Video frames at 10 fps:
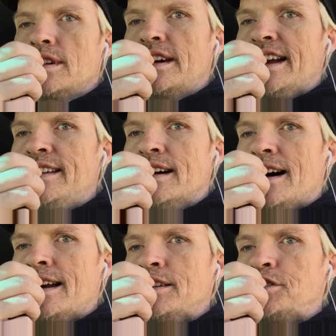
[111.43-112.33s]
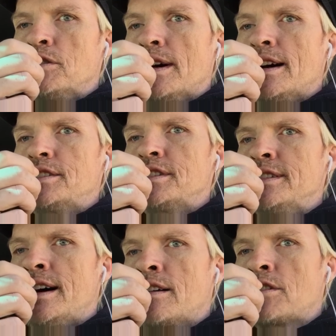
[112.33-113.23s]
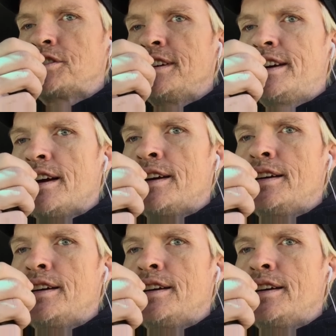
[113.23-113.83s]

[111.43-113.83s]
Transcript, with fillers: There you are. KD9 HOX and 9RCK.